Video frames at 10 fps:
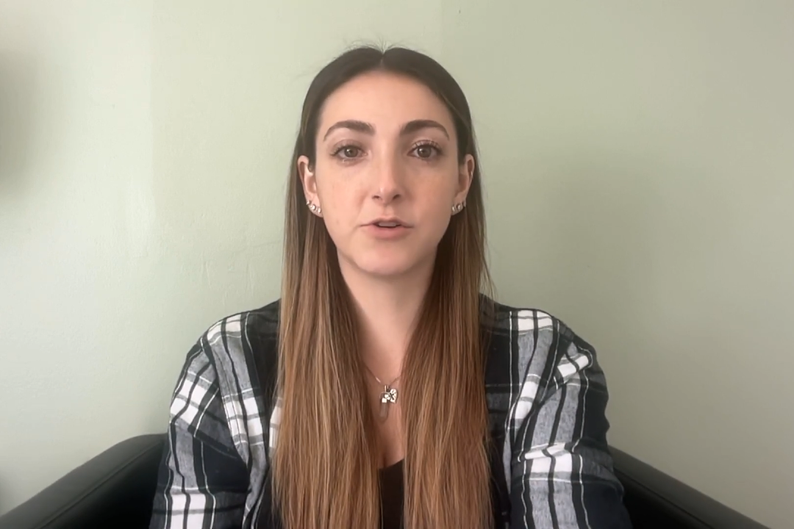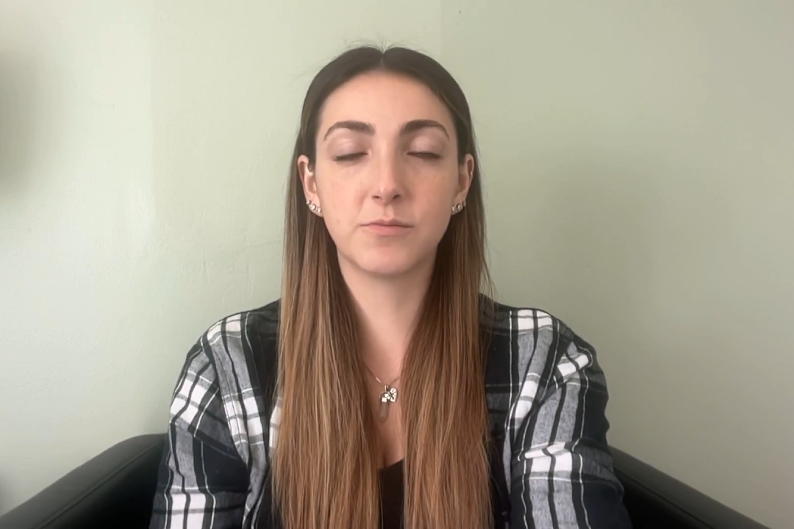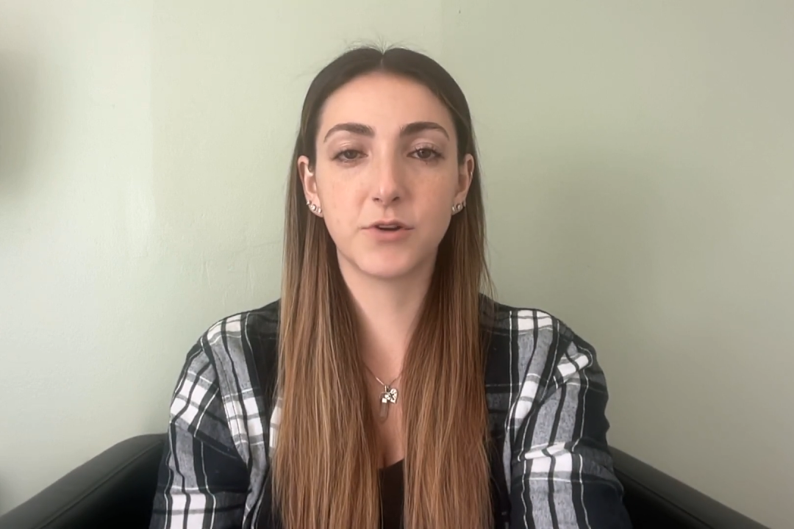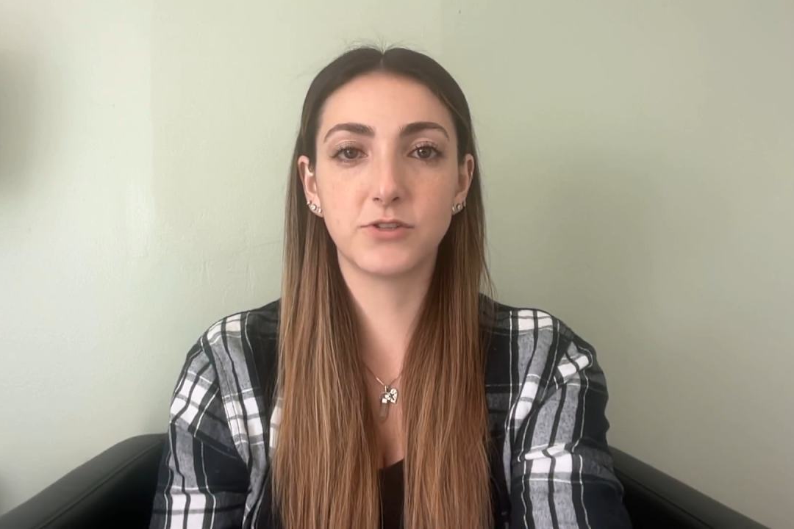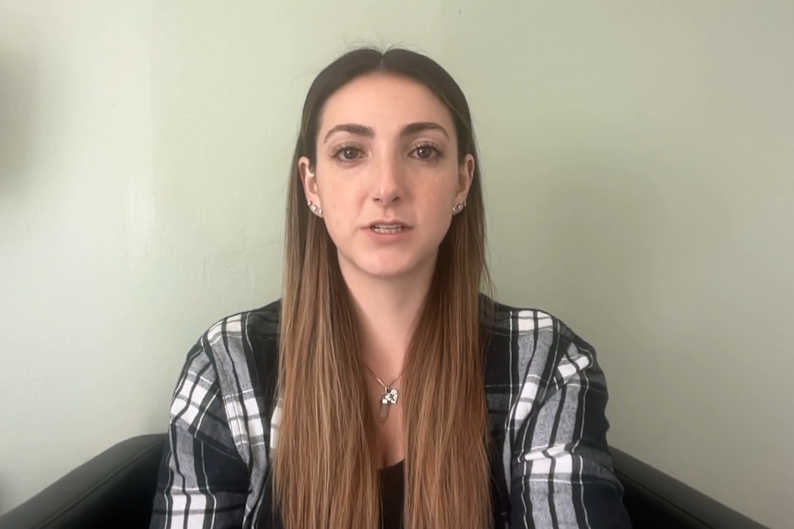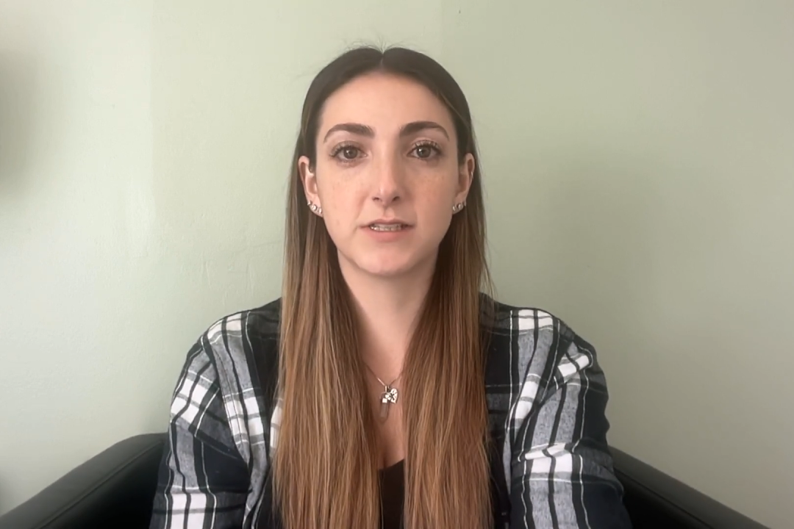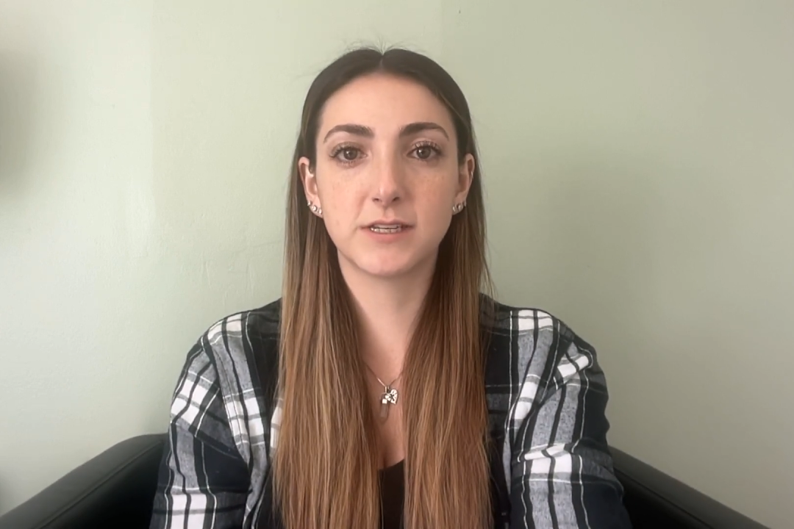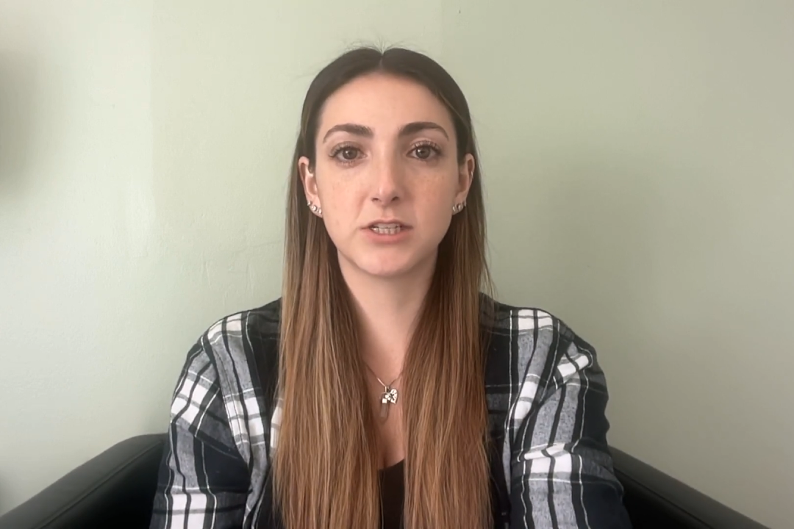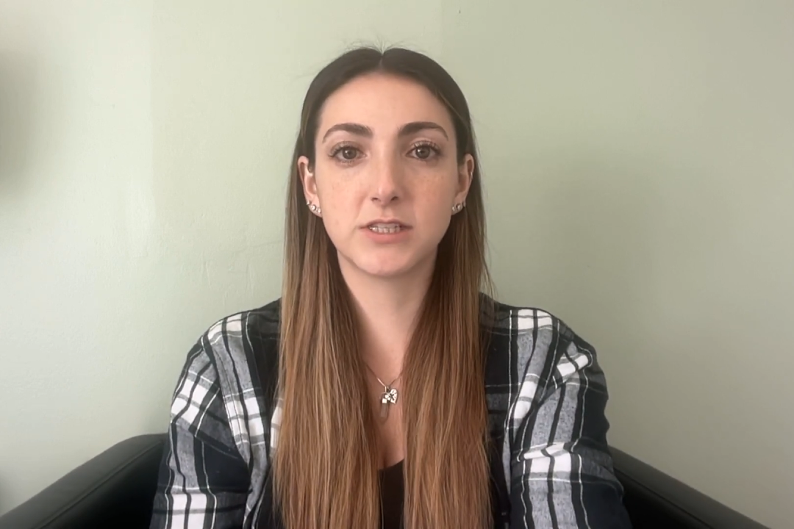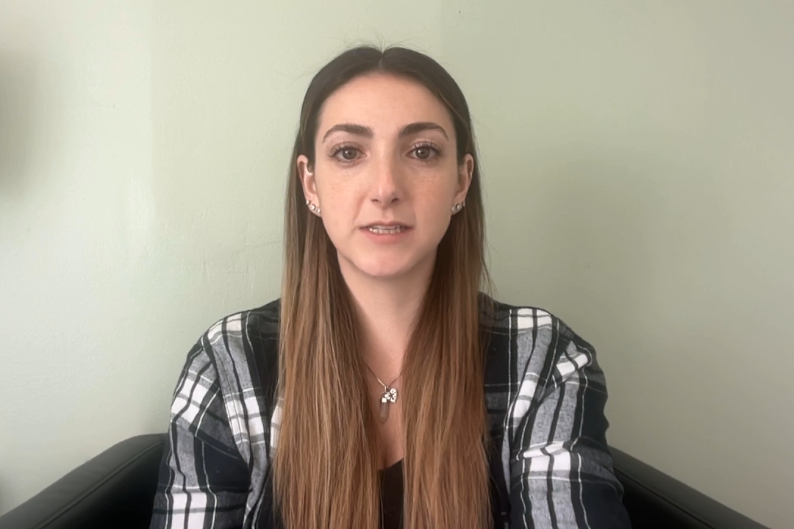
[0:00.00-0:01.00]
approaches
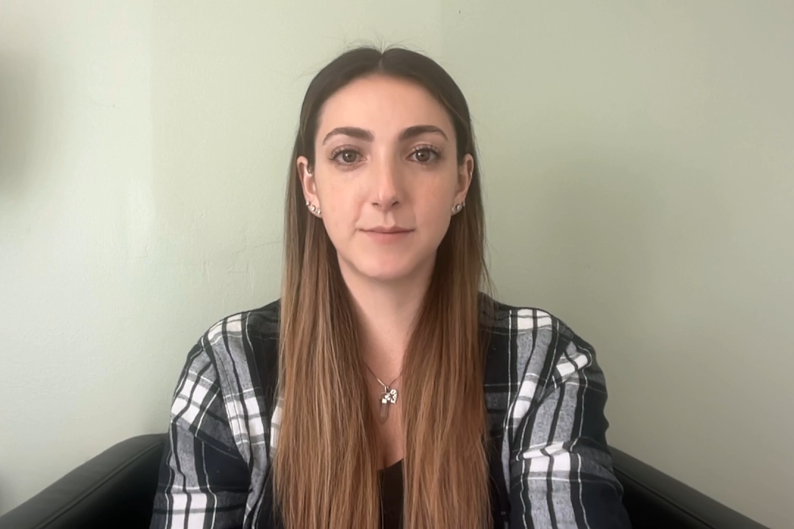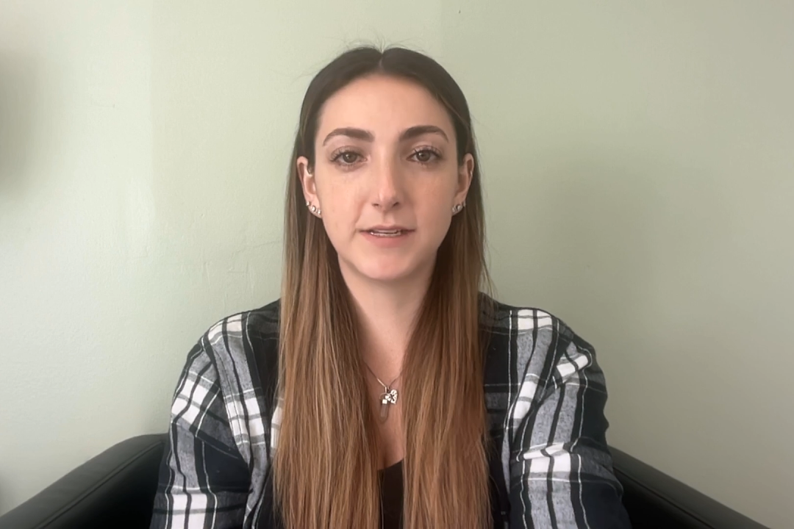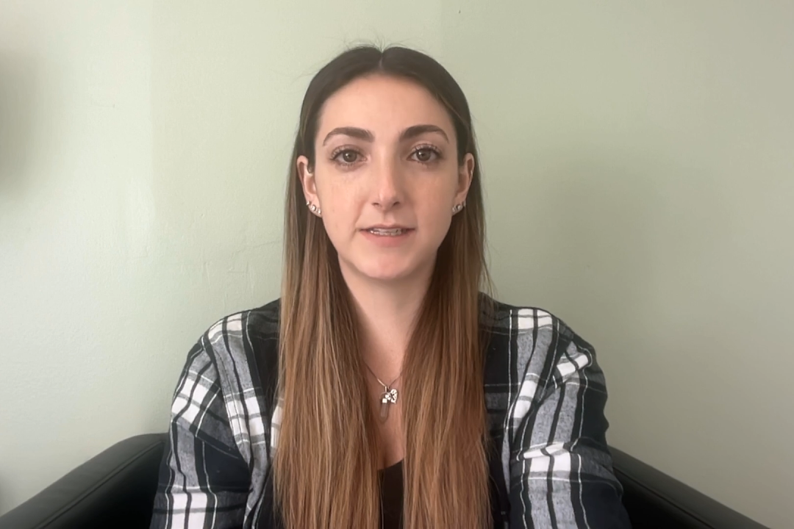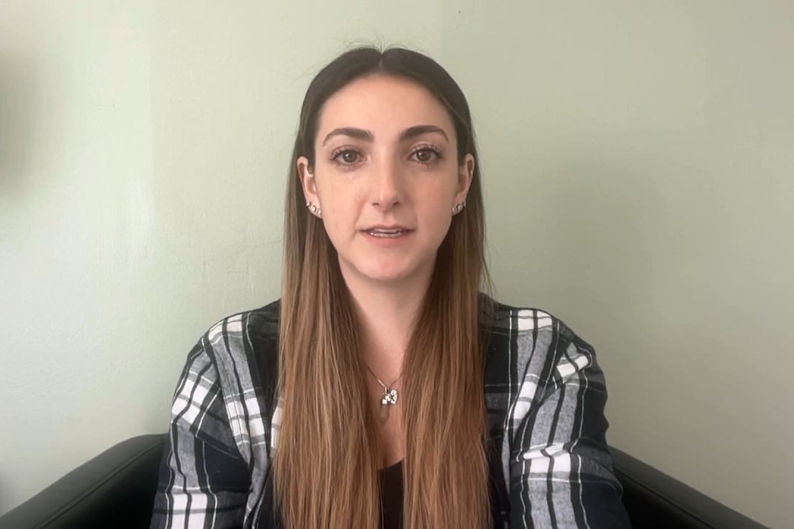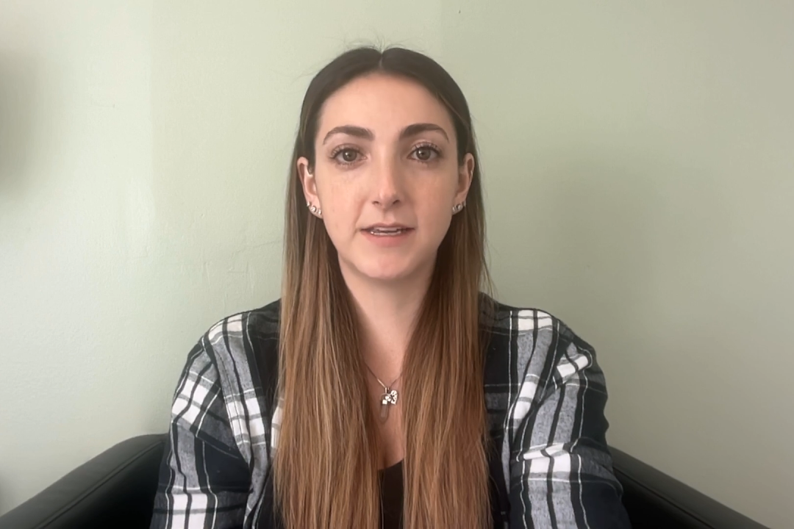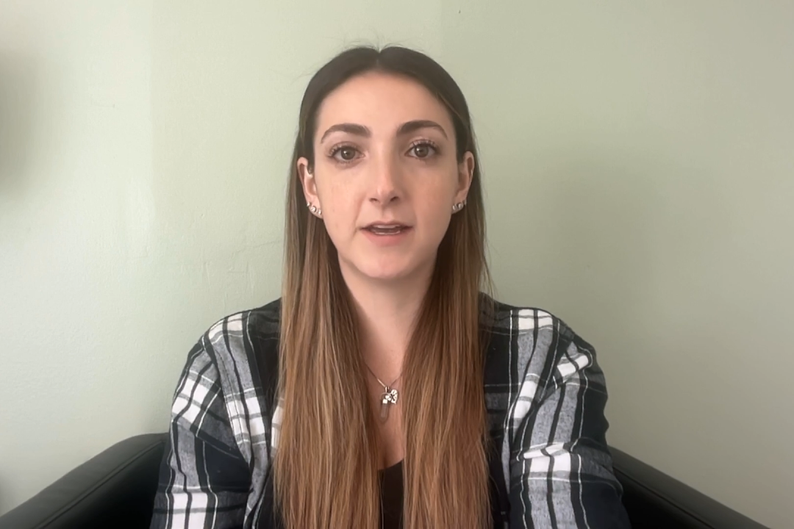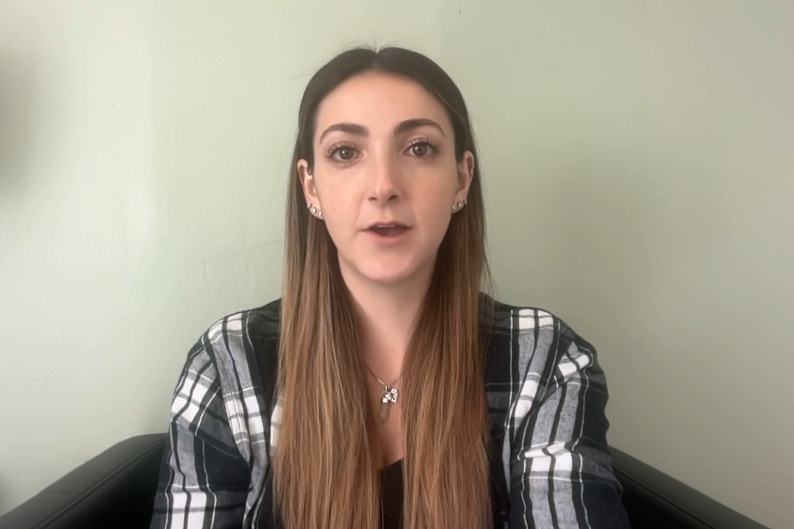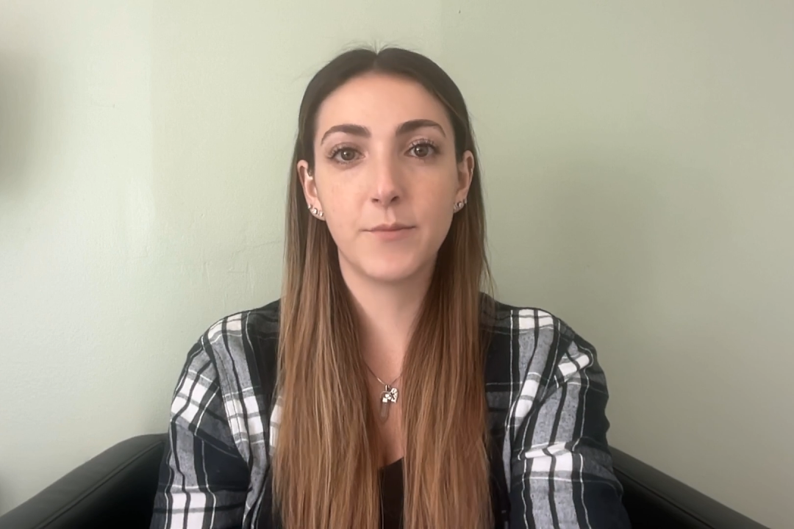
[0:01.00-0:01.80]
such as CBT,